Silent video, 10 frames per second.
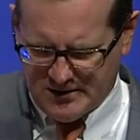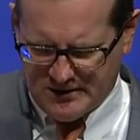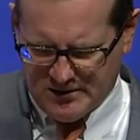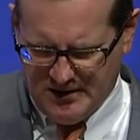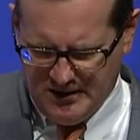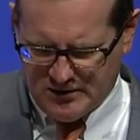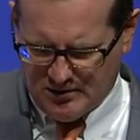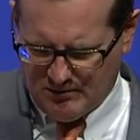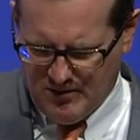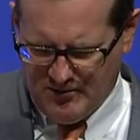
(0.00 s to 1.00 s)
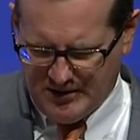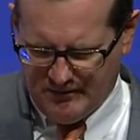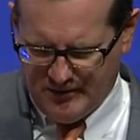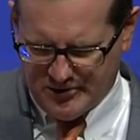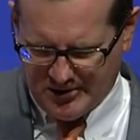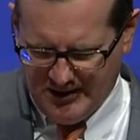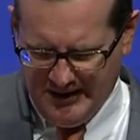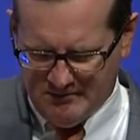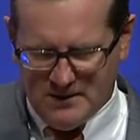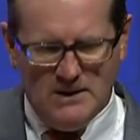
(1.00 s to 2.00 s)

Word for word: It's a, it's a growing diversity.